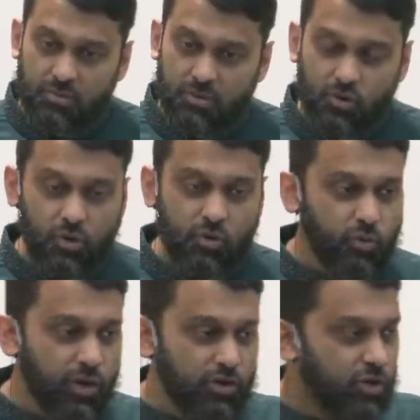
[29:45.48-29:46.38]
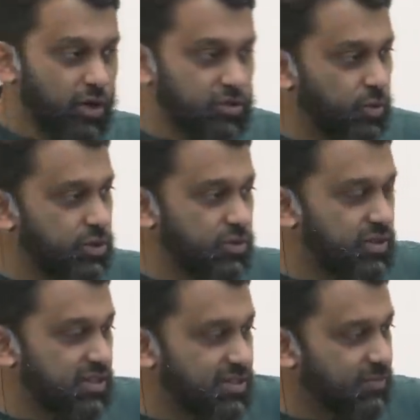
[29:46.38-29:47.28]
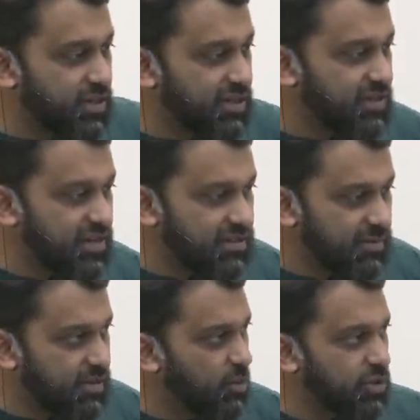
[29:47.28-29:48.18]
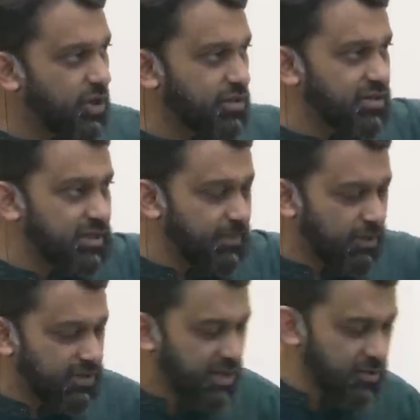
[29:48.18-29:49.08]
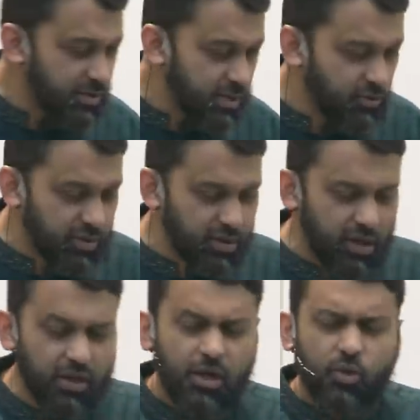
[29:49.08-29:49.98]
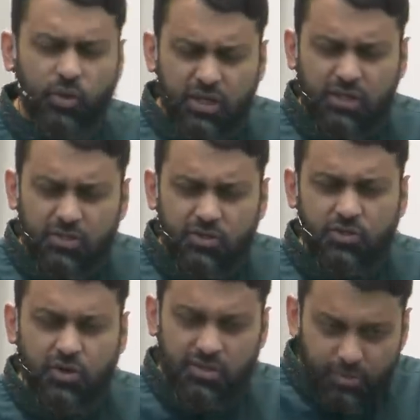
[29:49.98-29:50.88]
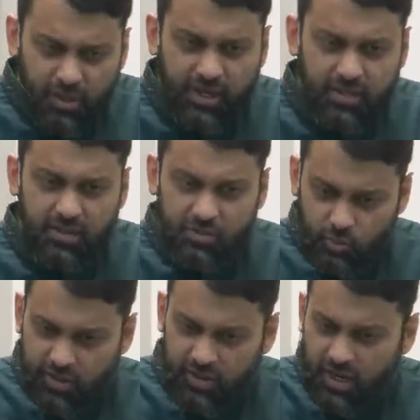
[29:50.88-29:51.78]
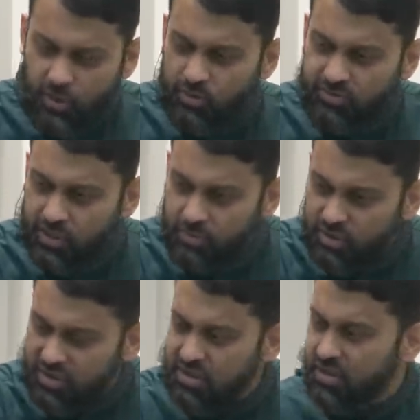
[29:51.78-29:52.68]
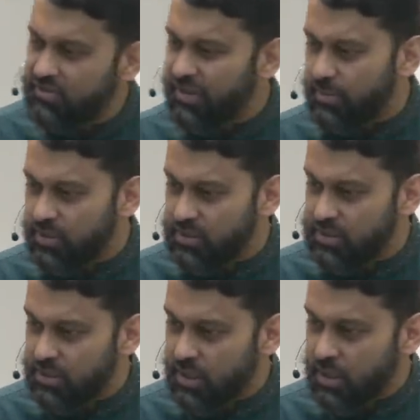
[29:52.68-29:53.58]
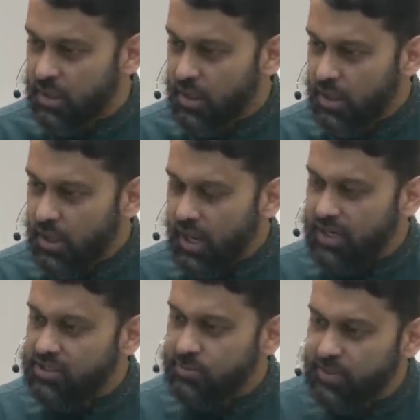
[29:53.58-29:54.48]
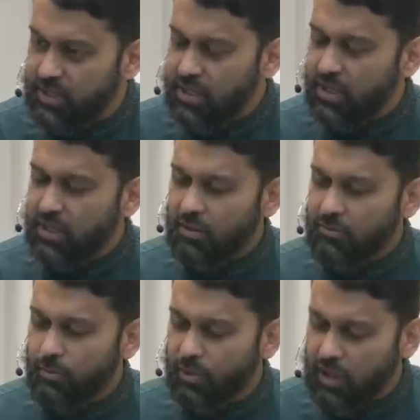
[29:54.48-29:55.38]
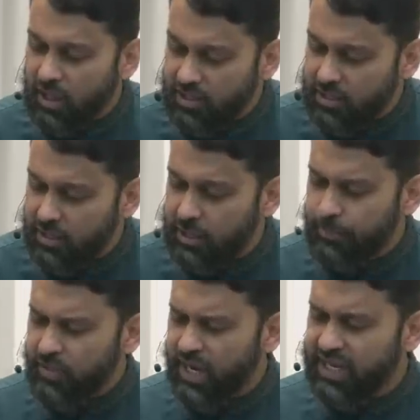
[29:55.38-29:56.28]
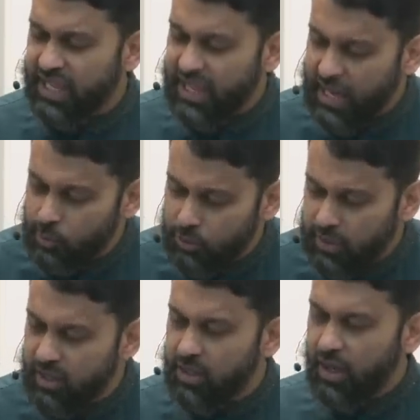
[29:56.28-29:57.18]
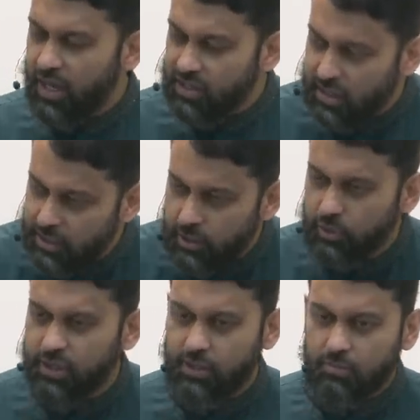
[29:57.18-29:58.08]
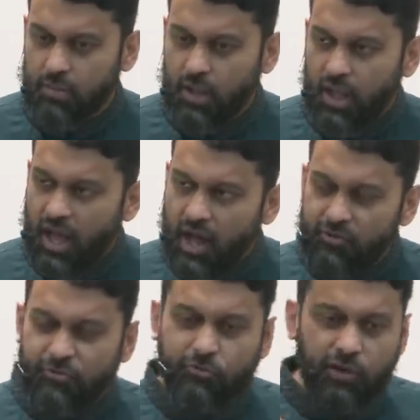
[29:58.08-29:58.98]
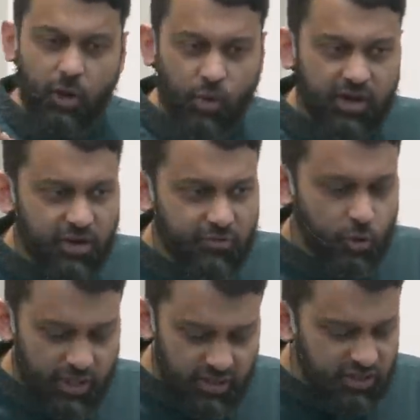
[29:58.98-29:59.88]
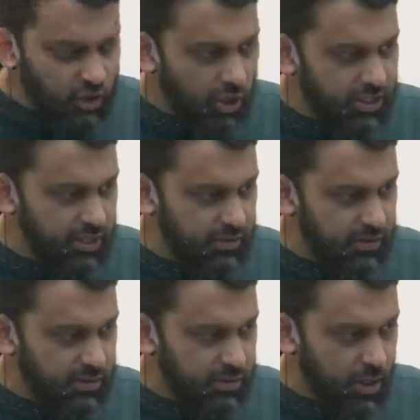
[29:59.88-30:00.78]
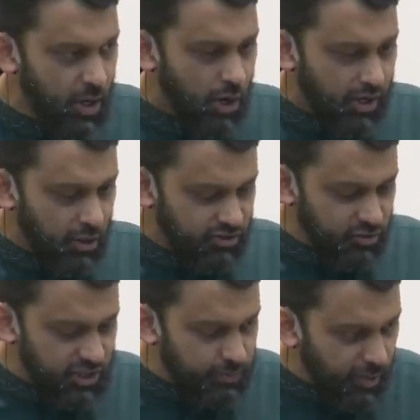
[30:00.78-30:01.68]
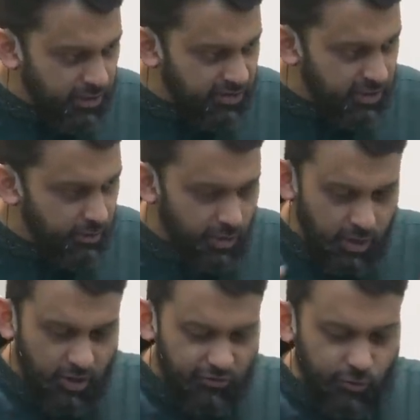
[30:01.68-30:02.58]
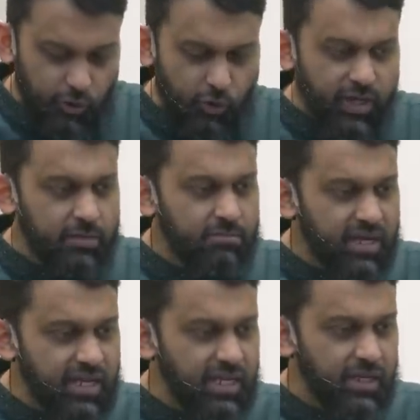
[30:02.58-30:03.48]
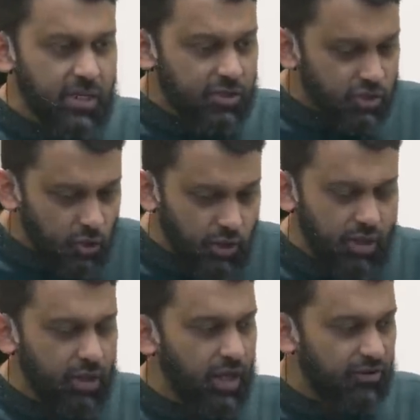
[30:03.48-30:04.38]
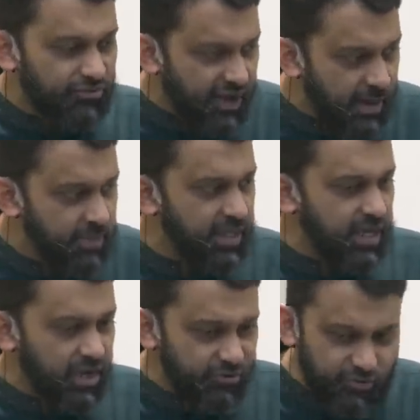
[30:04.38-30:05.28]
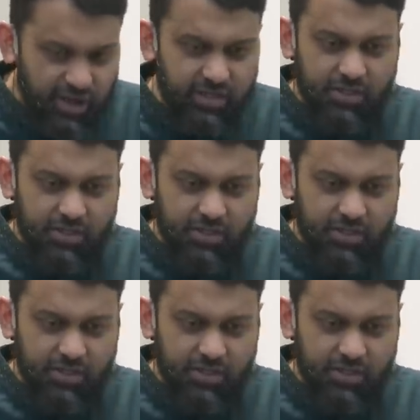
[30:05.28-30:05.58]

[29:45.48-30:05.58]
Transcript: You know, we are taught when you see something, say something. We're taught this about terrorism, whatnot. We need to start applying this within our communities and families. I speak bluntly and loudly and clearly. Every one of you in this audience is responsible for your immediate circle of family and friends,